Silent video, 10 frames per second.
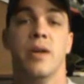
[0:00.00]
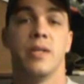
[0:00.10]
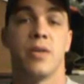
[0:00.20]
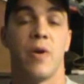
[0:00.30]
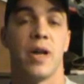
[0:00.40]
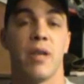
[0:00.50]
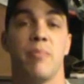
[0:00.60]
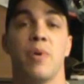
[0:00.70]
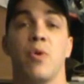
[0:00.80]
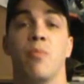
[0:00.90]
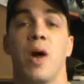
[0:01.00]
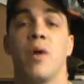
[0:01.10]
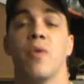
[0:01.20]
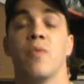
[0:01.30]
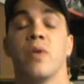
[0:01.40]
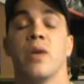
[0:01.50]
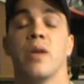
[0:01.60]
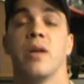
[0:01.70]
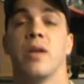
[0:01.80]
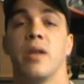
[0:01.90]
till I could build my own,
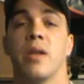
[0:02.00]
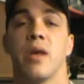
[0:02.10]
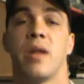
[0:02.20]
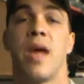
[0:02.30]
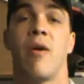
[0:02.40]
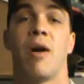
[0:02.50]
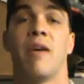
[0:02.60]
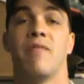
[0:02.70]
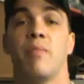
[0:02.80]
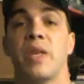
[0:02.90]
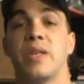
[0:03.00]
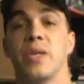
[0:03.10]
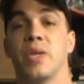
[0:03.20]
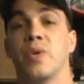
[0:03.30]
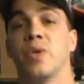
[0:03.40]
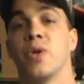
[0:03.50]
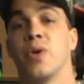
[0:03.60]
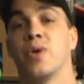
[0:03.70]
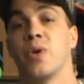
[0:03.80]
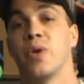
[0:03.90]
and now I have the means to do
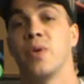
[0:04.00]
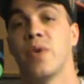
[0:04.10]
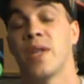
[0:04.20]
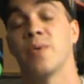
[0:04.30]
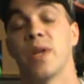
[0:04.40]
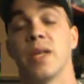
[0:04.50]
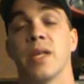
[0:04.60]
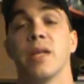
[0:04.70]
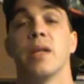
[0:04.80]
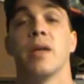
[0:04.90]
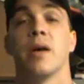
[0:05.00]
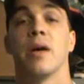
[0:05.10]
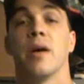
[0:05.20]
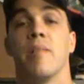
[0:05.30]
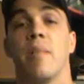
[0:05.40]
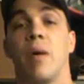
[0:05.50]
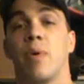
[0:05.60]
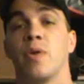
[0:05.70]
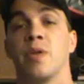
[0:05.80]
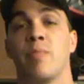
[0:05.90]
so. So that's what I did. I
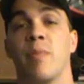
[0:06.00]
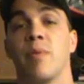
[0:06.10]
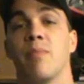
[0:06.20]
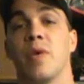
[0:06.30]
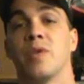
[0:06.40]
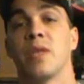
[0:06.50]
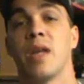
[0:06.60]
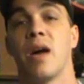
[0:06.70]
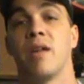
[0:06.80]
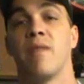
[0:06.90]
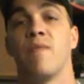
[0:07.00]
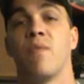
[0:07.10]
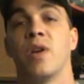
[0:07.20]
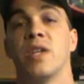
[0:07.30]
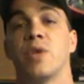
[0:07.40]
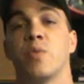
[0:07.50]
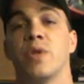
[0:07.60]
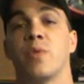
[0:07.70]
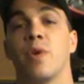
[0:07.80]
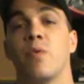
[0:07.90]
built this bumper mostly out of 1-inch
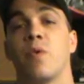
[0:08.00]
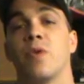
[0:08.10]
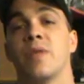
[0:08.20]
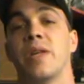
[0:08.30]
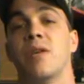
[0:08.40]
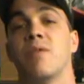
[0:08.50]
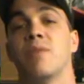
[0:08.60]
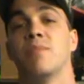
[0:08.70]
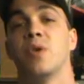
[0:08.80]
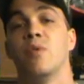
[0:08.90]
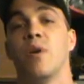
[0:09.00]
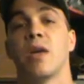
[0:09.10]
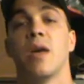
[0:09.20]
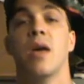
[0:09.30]
120 wall DOM tubing.